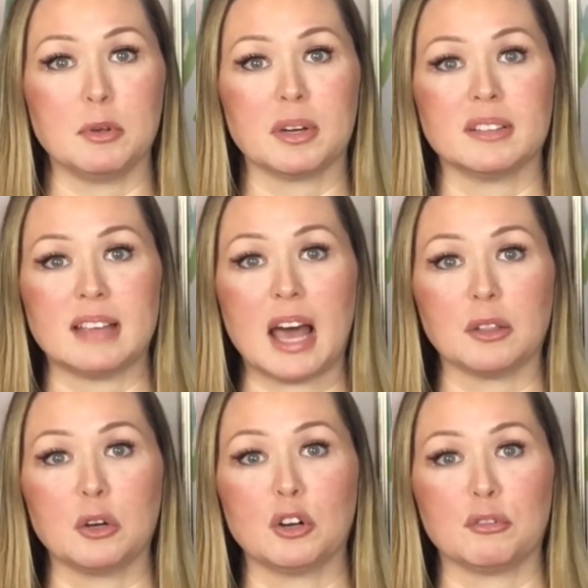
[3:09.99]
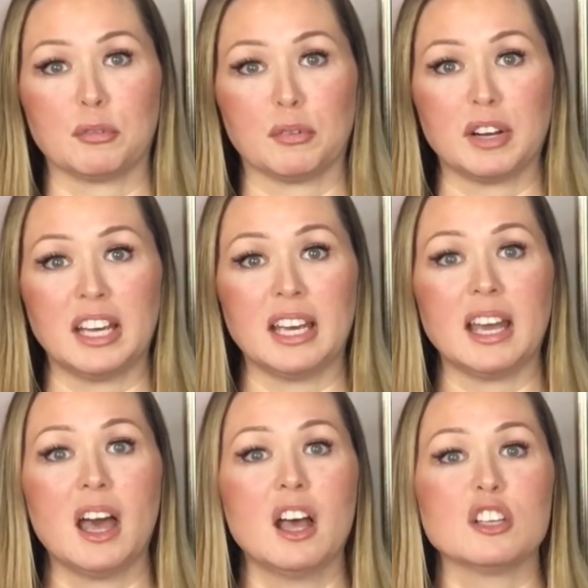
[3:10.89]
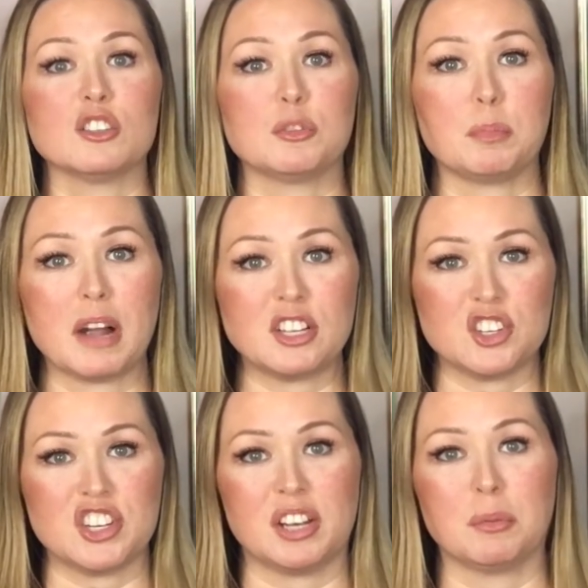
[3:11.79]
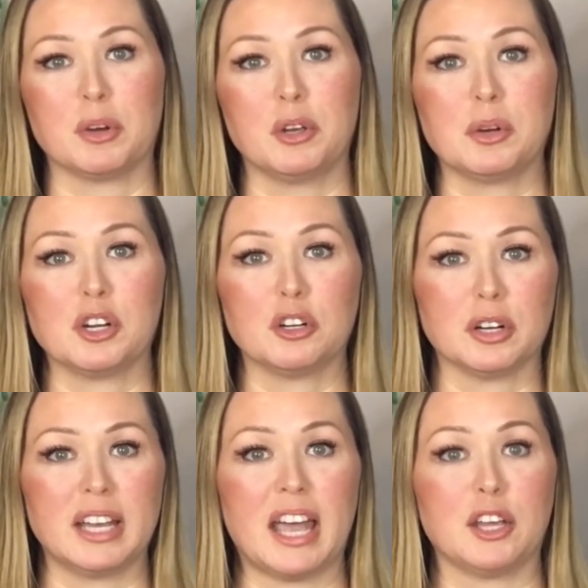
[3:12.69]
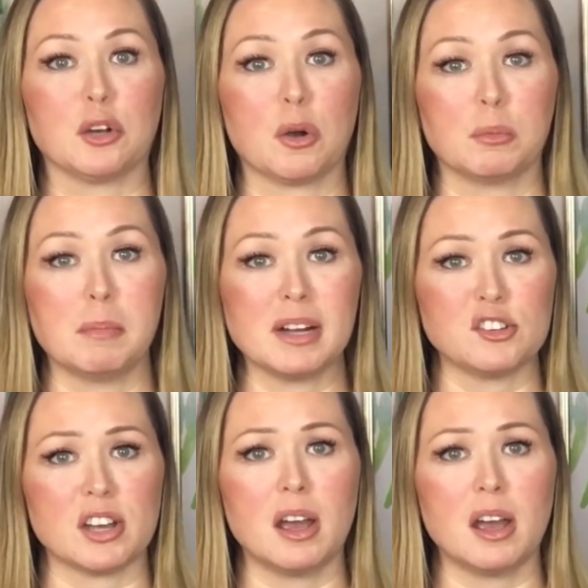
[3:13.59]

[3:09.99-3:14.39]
you can download a free spreadsheet where you can create your own budget.